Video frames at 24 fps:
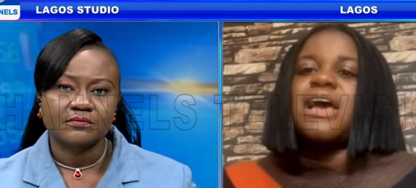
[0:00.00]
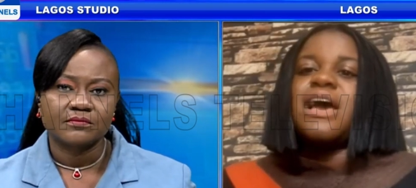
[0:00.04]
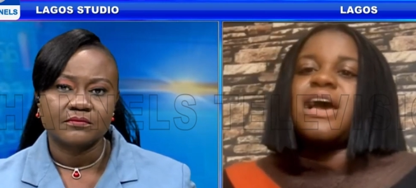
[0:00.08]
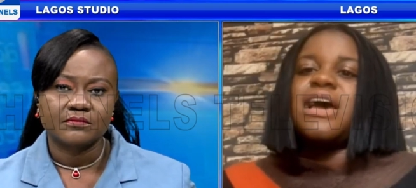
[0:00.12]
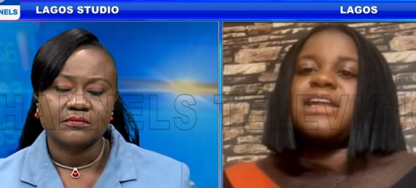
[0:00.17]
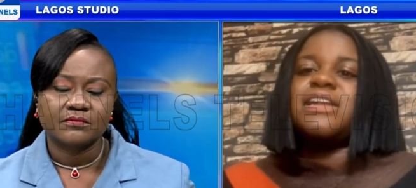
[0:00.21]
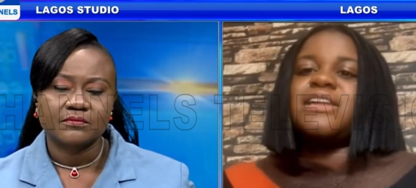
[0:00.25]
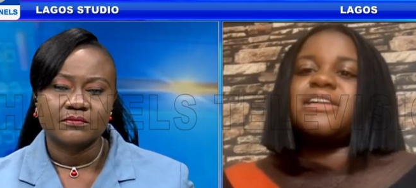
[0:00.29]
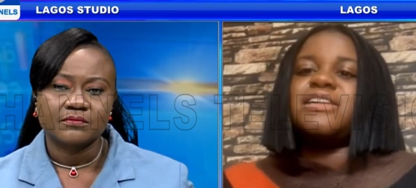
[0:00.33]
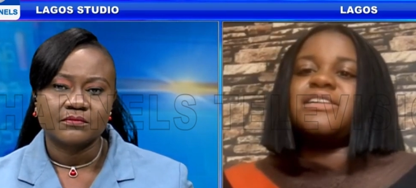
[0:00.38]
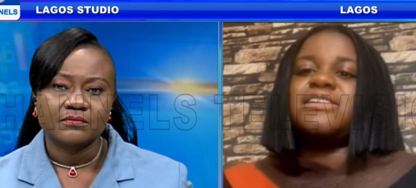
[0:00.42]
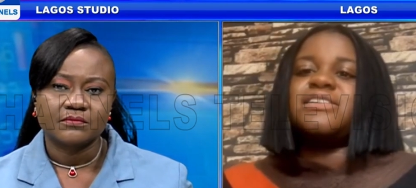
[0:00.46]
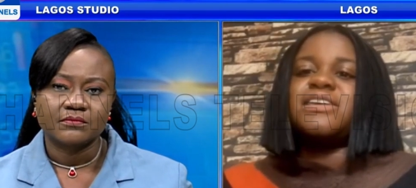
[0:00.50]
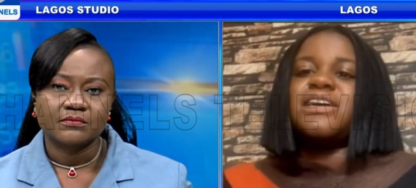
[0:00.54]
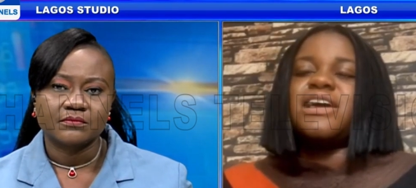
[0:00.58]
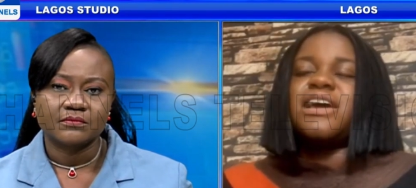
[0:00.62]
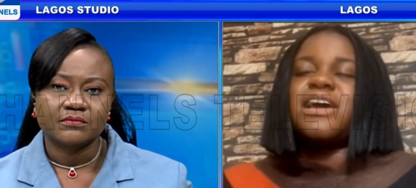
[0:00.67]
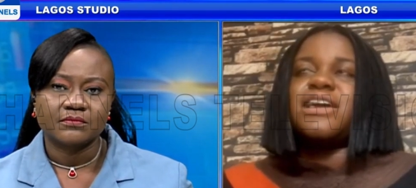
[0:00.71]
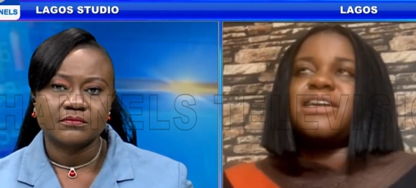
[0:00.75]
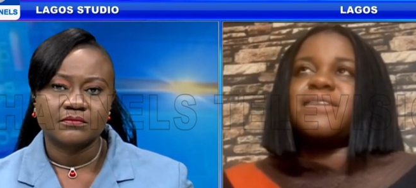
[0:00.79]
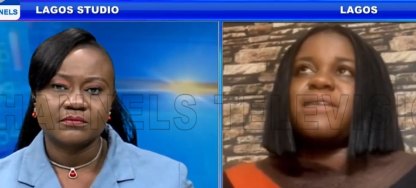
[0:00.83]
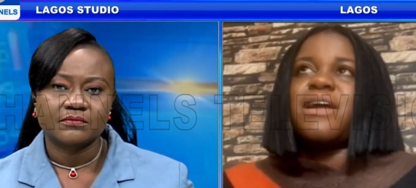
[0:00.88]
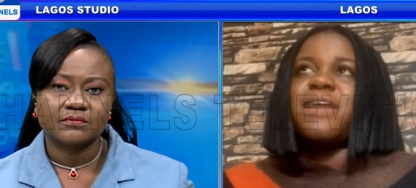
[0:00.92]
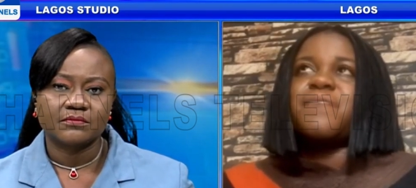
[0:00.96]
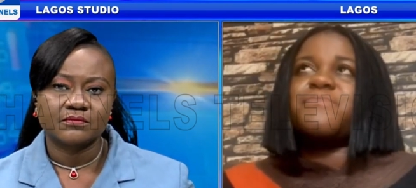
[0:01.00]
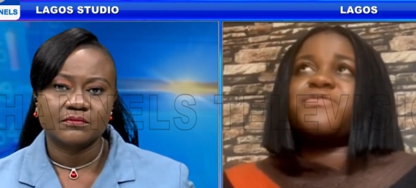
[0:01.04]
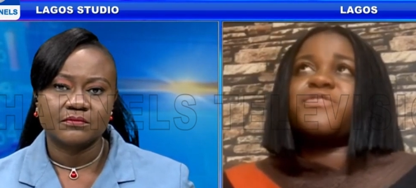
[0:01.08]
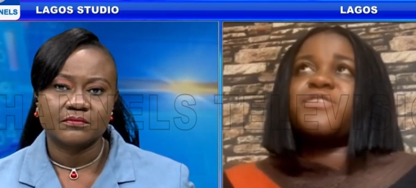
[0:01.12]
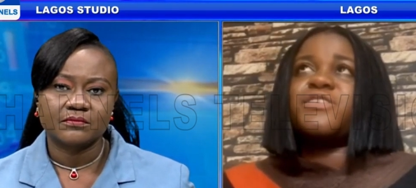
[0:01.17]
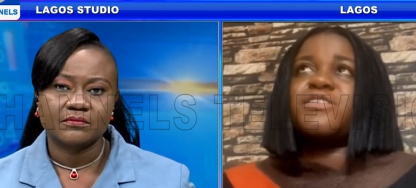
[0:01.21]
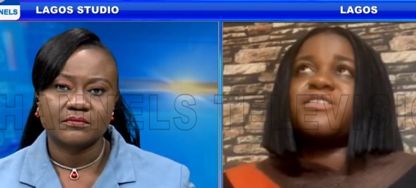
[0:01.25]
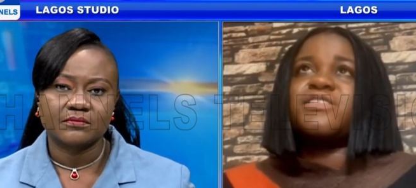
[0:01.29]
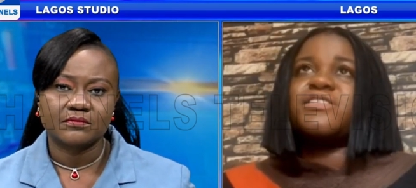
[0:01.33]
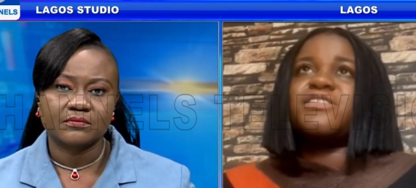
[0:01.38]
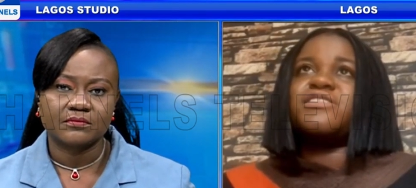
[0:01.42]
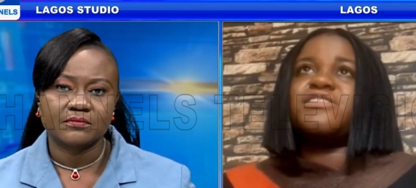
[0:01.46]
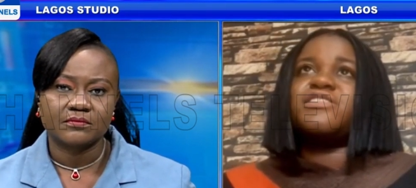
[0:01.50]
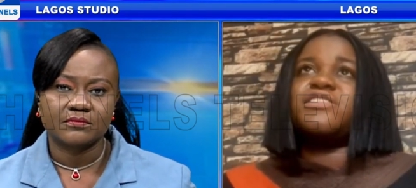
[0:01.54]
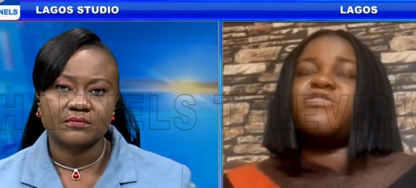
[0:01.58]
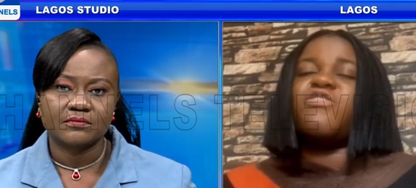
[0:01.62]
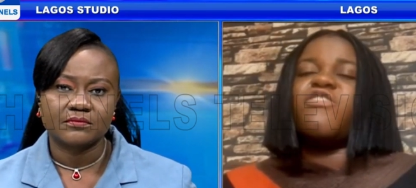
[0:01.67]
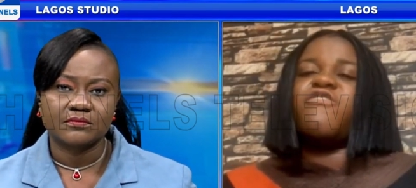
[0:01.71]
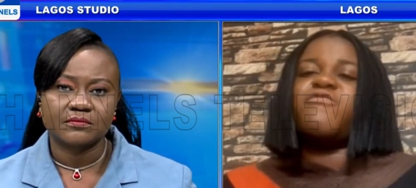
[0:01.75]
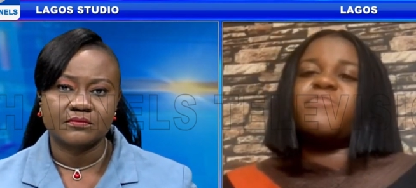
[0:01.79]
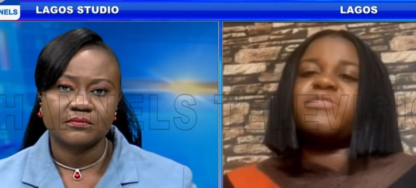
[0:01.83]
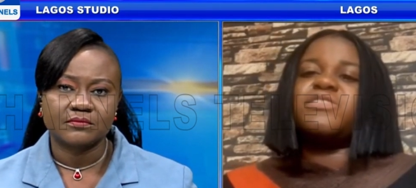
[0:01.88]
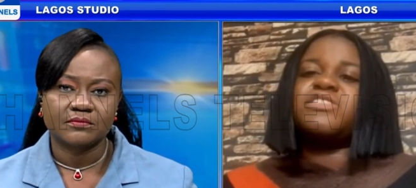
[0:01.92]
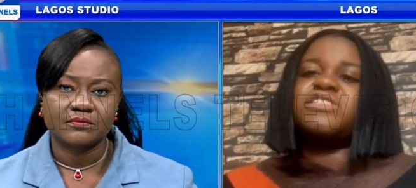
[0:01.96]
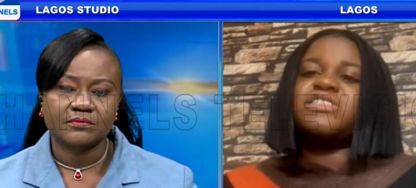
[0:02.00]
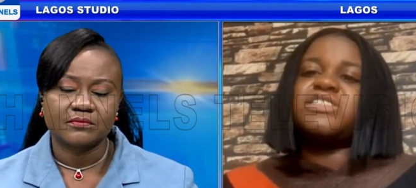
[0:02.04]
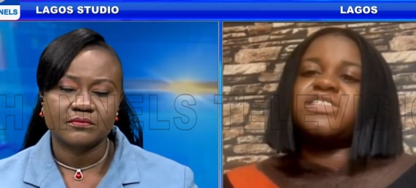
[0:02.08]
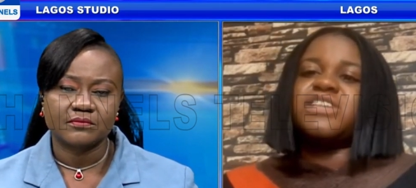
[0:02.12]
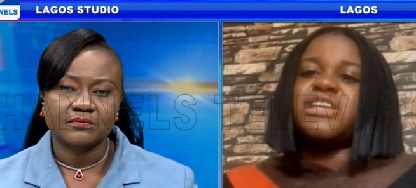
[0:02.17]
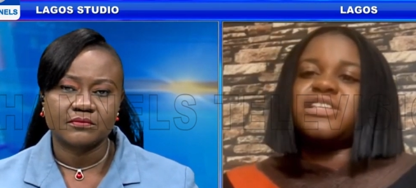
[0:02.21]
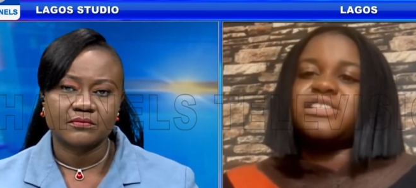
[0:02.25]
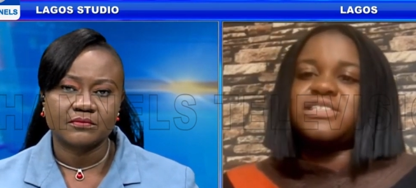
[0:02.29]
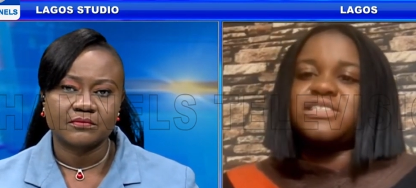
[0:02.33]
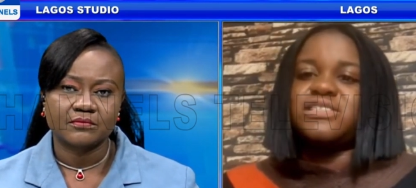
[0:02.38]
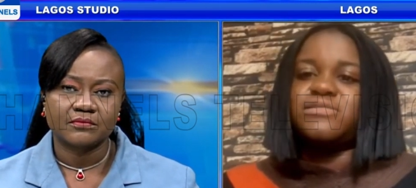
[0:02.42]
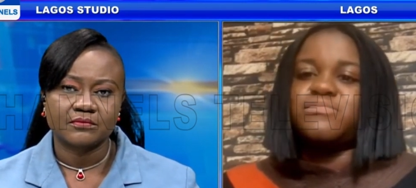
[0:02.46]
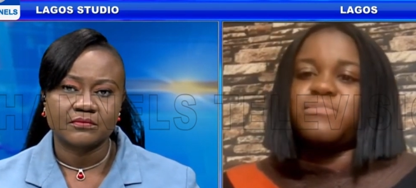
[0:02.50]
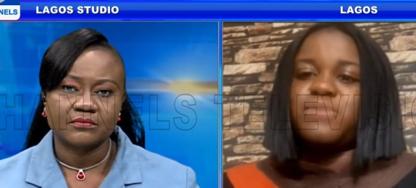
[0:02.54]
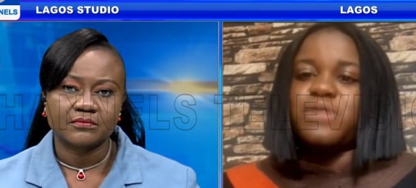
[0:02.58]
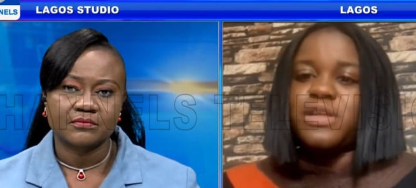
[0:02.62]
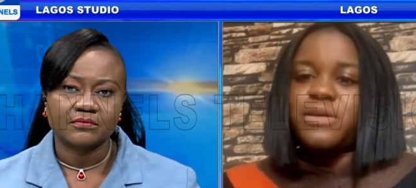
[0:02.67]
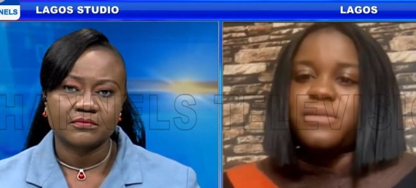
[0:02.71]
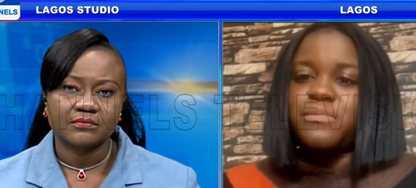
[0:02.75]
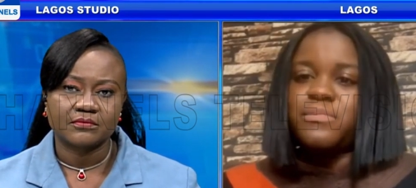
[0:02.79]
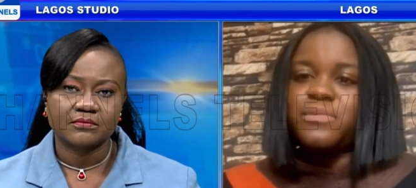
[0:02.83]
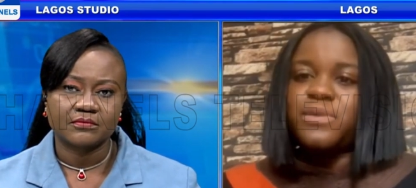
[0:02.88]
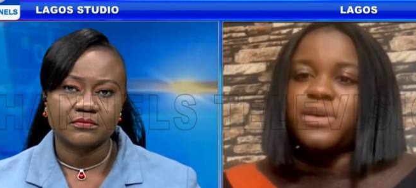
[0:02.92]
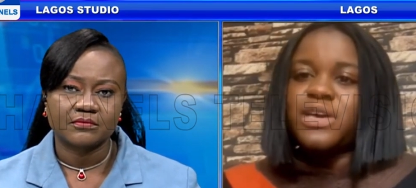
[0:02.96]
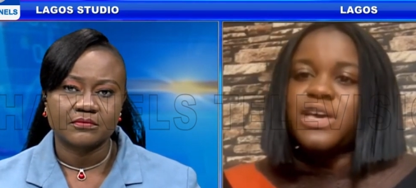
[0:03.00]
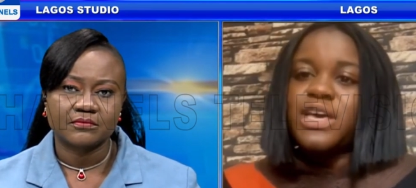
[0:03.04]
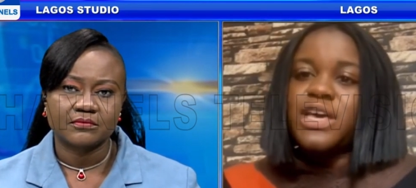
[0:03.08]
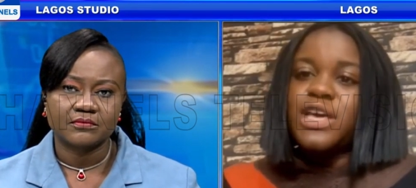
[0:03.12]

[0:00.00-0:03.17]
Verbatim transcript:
Speaker 1: And I, I think the government shares the blame